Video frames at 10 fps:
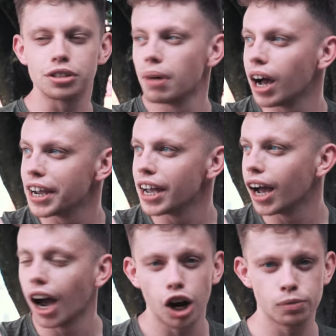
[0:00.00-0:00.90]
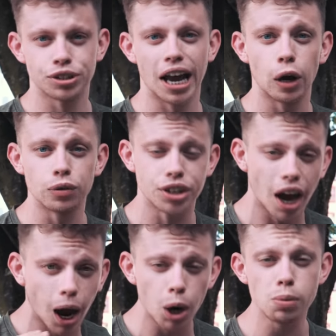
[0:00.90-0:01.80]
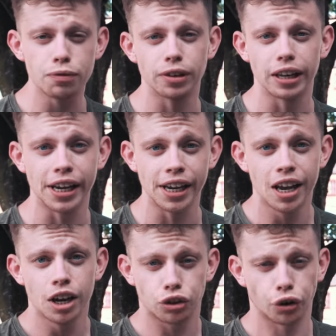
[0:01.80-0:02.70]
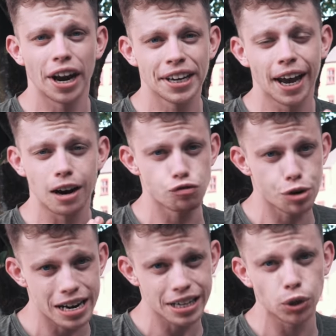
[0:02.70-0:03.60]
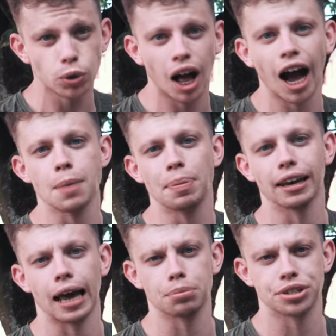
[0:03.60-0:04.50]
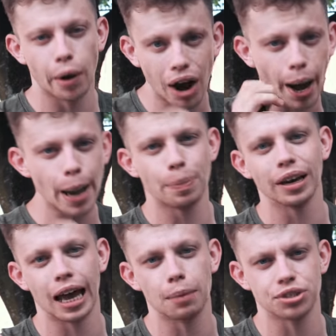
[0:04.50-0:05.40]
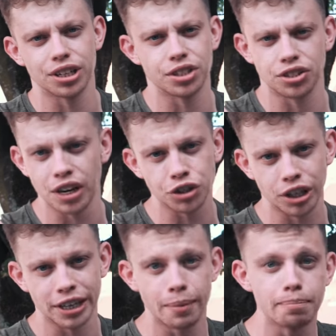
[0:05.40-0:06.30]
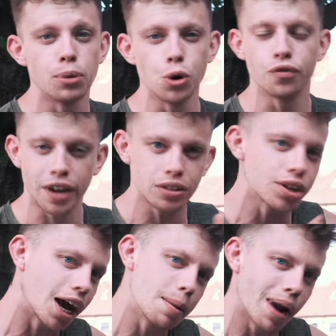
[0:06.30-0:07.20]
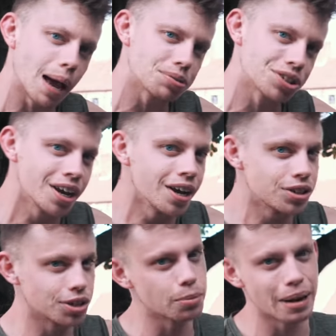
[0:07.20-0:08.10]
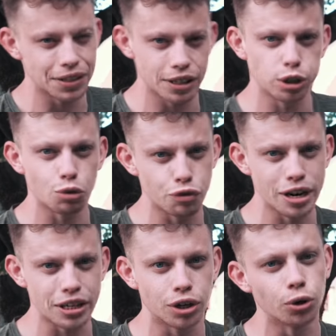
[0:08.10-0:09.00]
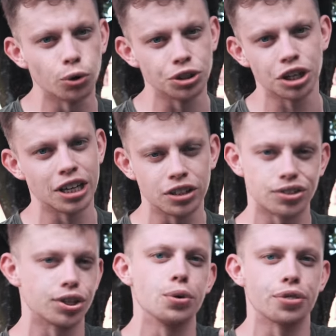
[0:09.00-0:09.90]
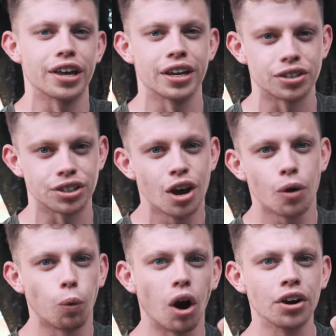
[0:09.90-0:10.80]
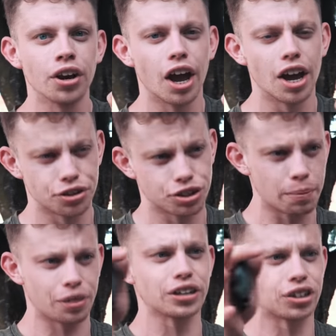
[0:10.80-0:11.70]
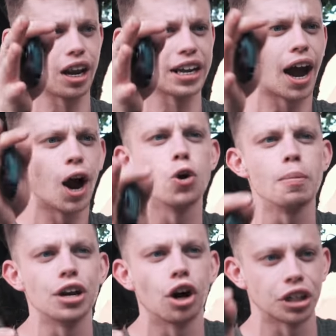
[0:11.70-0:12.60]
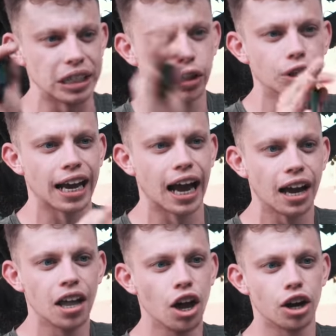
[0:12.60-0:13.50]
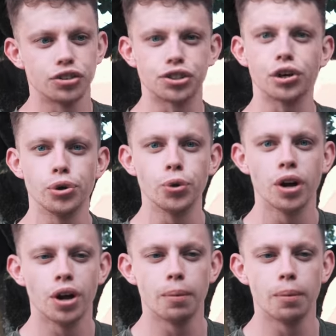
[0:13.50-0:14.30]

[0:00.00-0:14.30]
is my hometown, to hopefully try and get a really cool hyperlapse. Now, a hyperlapse is essentially a moving time lapse. So to make this look really cool, you need two things. One, something to like home in on and look at, and two,